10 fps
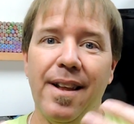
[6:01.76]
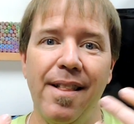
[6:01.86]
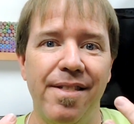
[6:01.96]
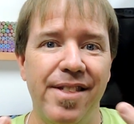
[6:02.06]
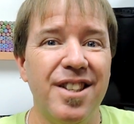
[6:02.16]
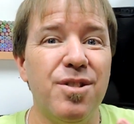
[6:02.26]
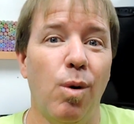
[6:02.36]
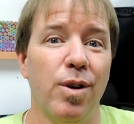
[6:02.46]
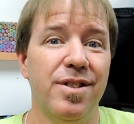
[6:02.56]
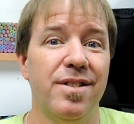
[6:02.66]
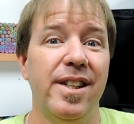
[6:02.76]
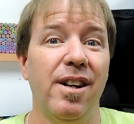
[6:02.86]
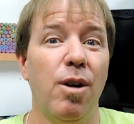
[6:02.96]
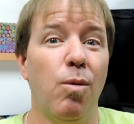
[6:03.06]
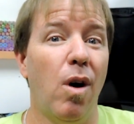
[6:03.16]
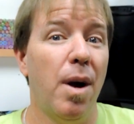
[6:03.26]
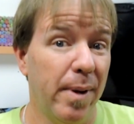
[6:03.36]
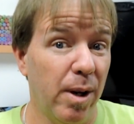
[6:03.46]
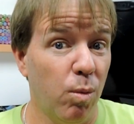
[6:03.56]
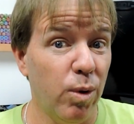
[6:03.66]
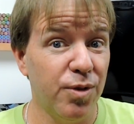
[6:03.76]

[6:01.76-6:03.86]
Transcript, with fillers: This wasn't D I Y, but it was